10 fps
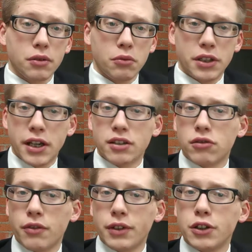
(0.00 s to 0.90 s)
which has
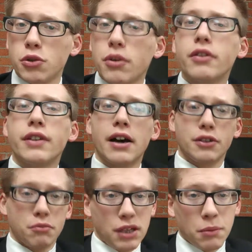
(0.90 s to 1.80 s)
roughly
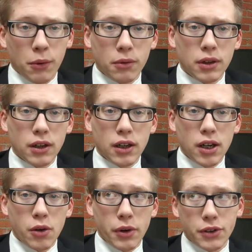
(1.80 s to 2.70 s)
200,000 people,
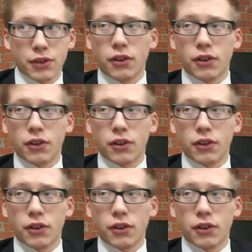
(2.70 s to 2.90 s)
whereas